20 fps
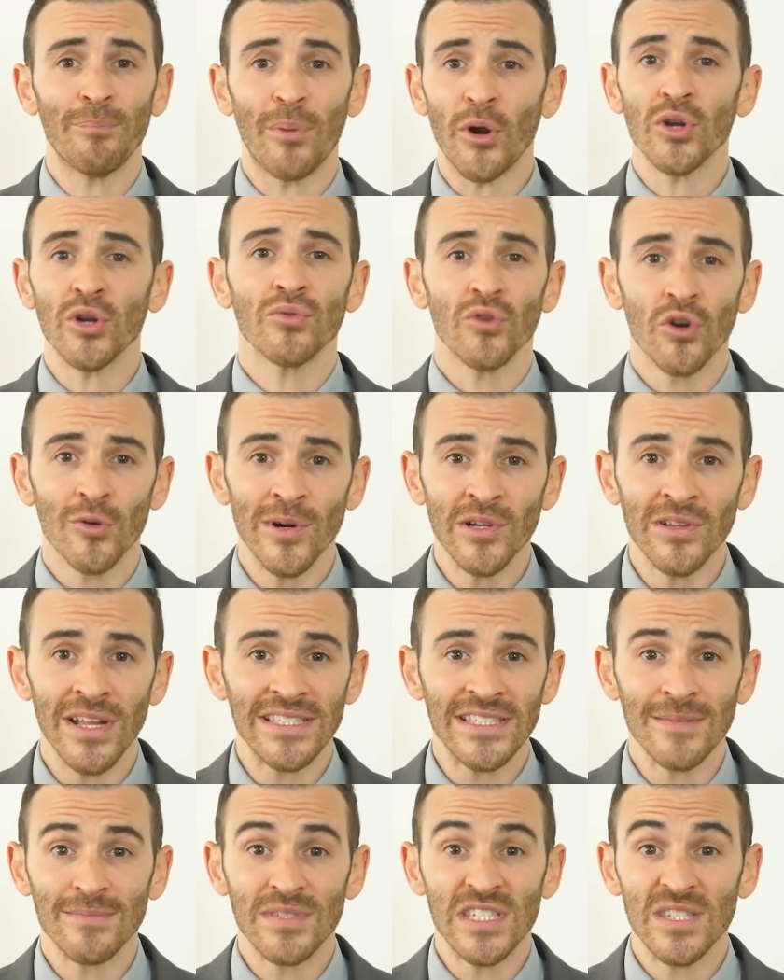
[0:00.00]
Bartiromo
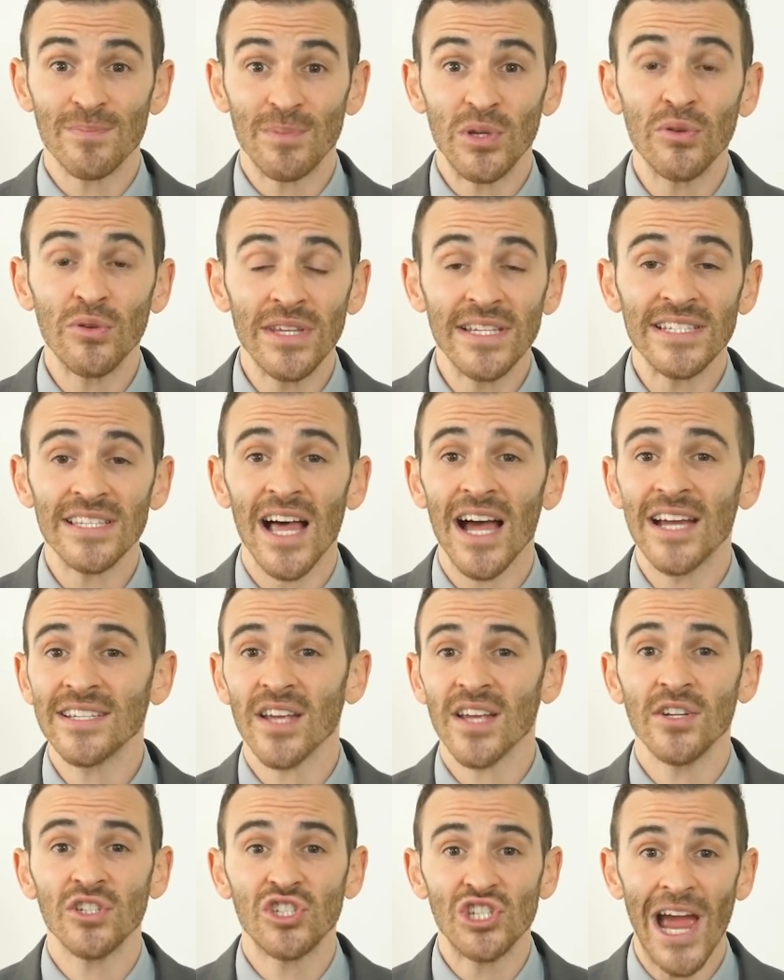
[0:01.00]
lets him spew these lies
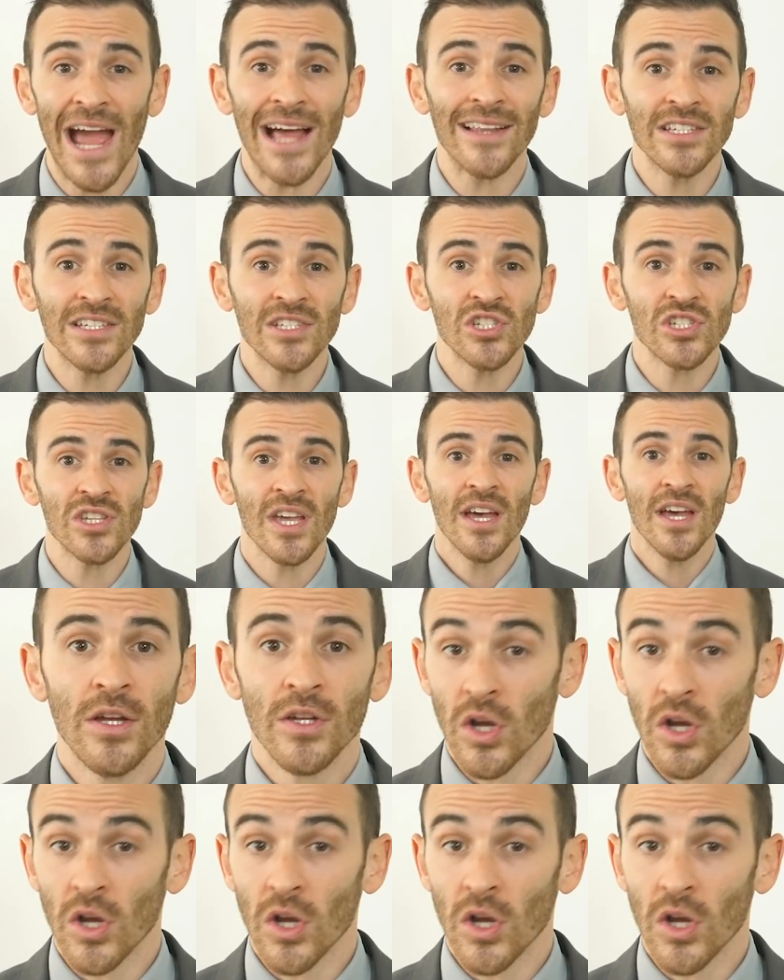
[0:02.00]
unchallenged